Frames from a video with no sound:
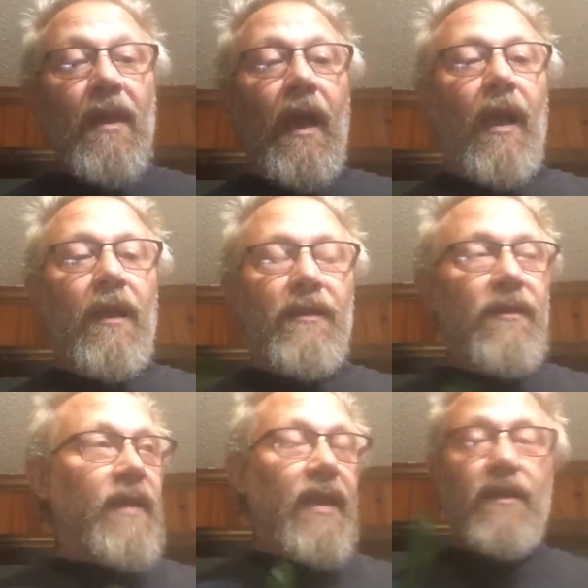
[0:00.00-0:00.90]

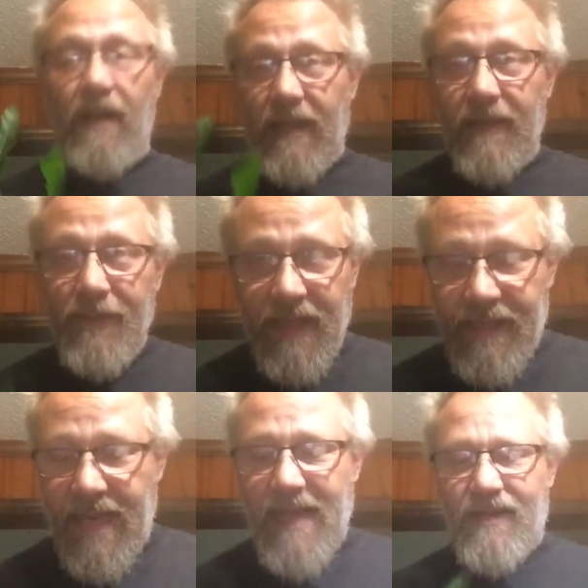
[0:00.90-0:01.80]
You can cook them to
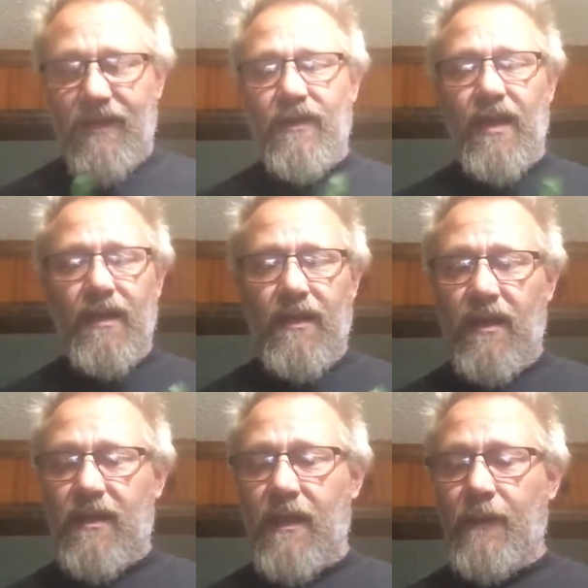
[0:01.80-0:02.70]
taste. You can
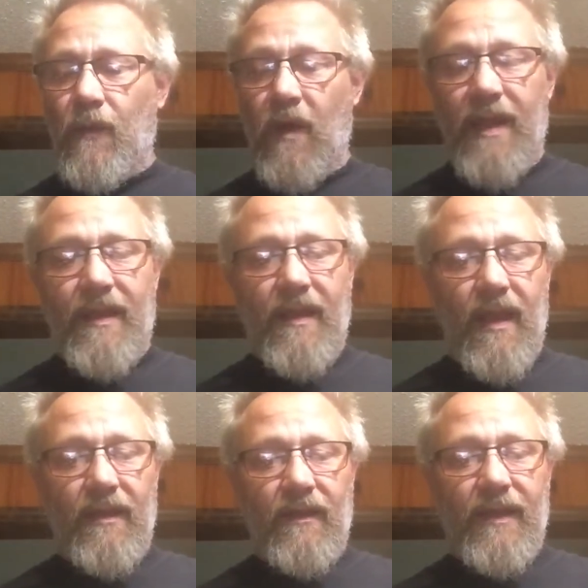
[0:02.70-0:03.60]
cook them with,
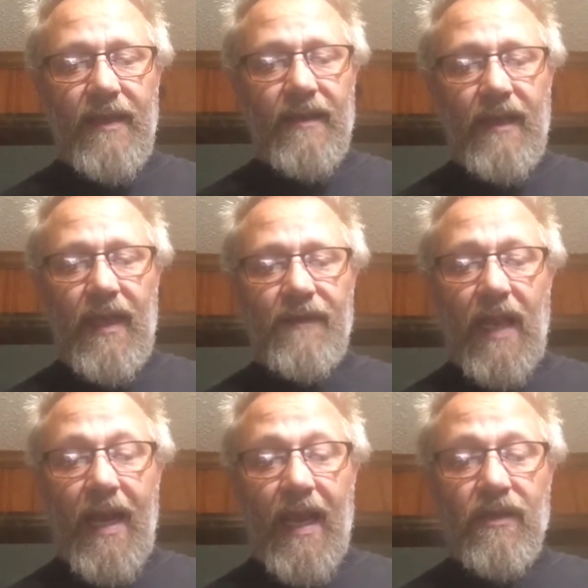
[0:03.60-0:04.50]
you can take the leaves
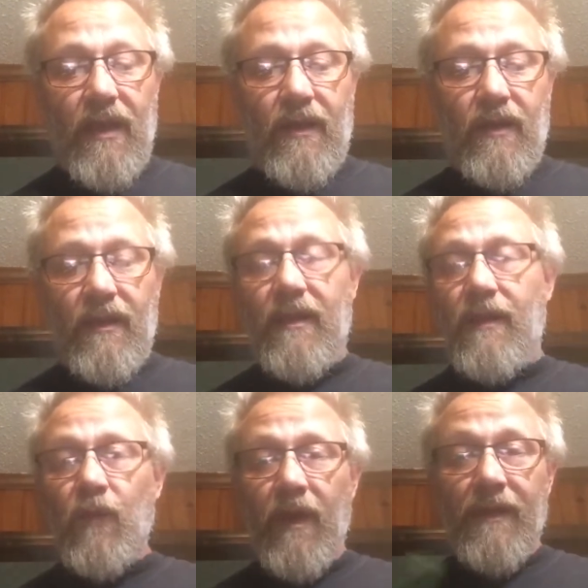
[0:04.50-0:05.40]
and actually cook
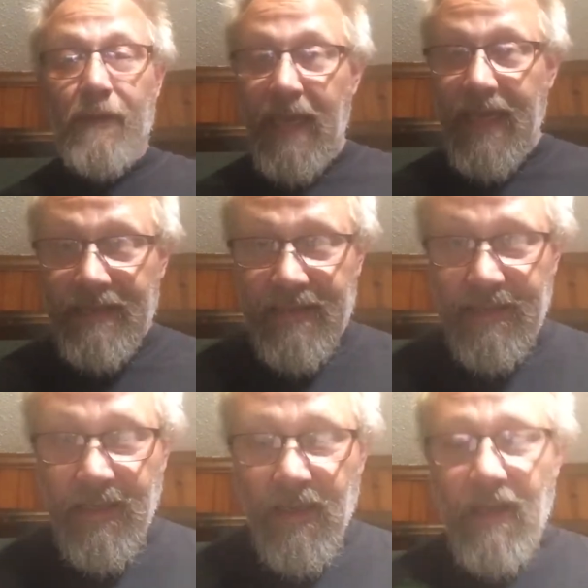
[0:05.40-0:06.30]
them with
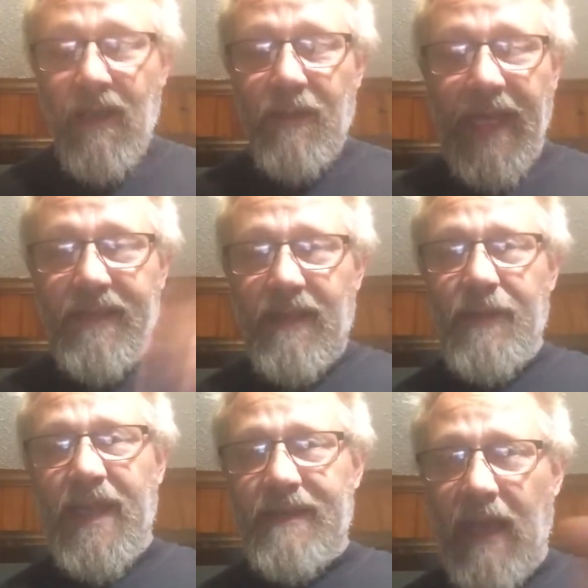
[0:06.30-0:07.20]
meats, place
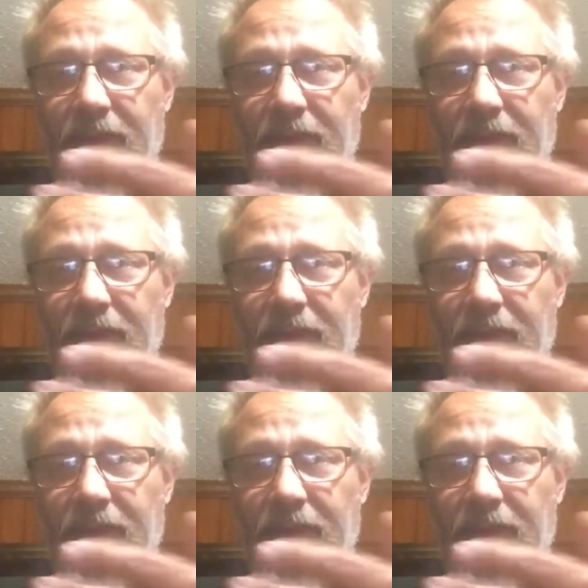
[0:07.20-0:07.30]
them on top